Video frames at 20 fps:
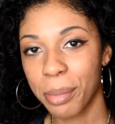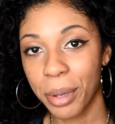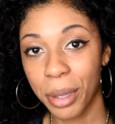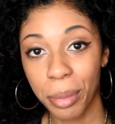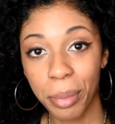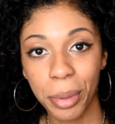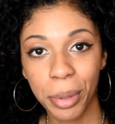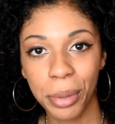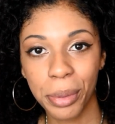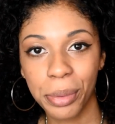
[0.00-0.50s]

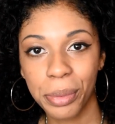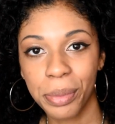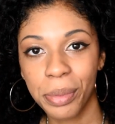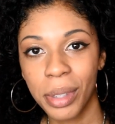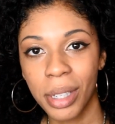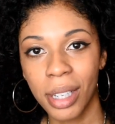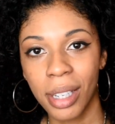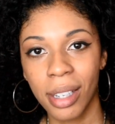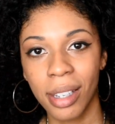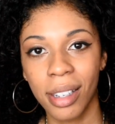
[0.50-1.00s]
pre-poo
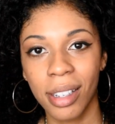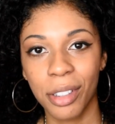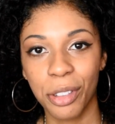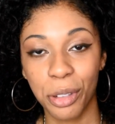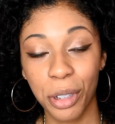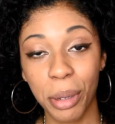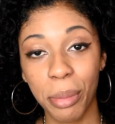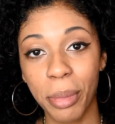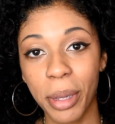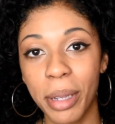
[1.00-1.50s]

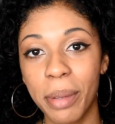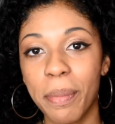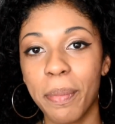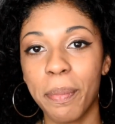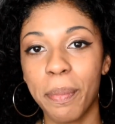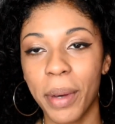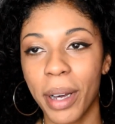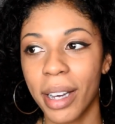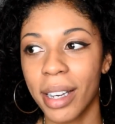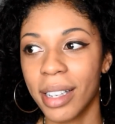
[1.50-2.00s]
treatment,
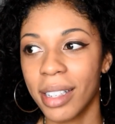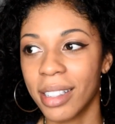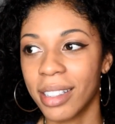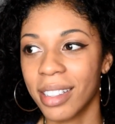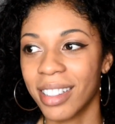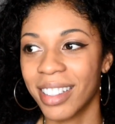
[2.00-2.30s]
but